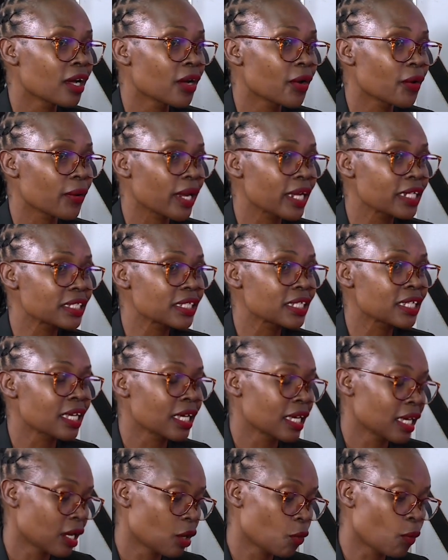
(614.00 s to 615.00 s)
All right?
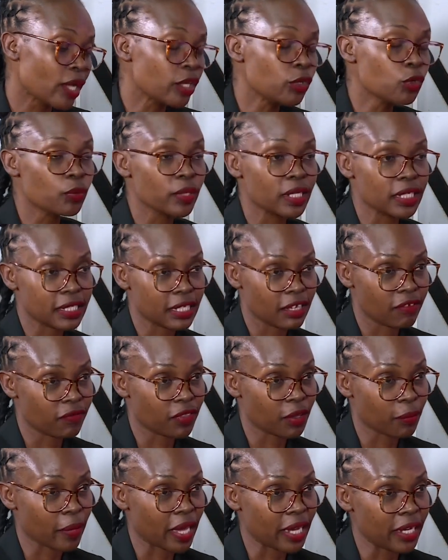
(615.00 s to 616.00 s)
Mm. One, you will save
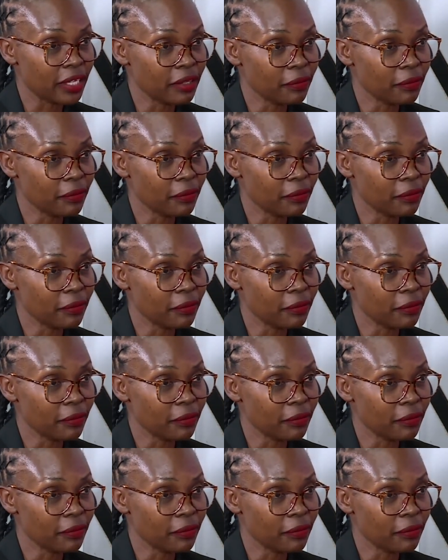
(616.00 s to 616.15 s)
the money.